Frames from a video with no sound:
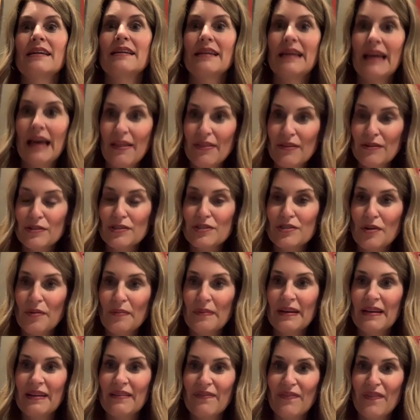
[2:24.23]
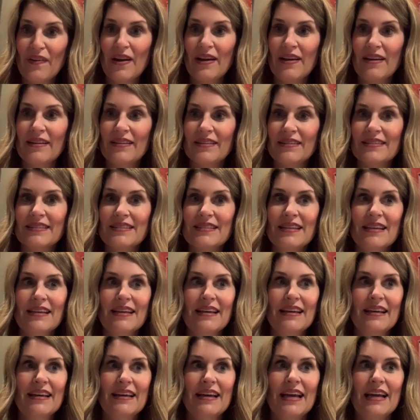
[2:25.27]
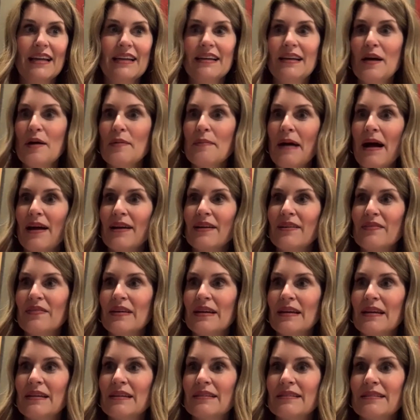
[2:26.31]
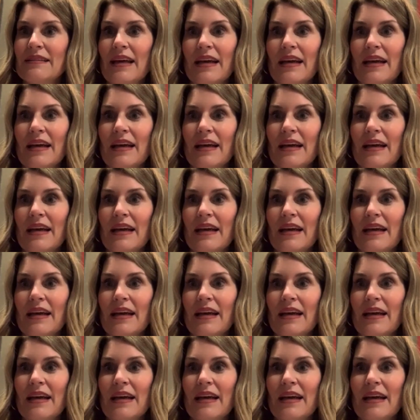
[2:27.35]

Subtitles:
gather so many friends, and come out of it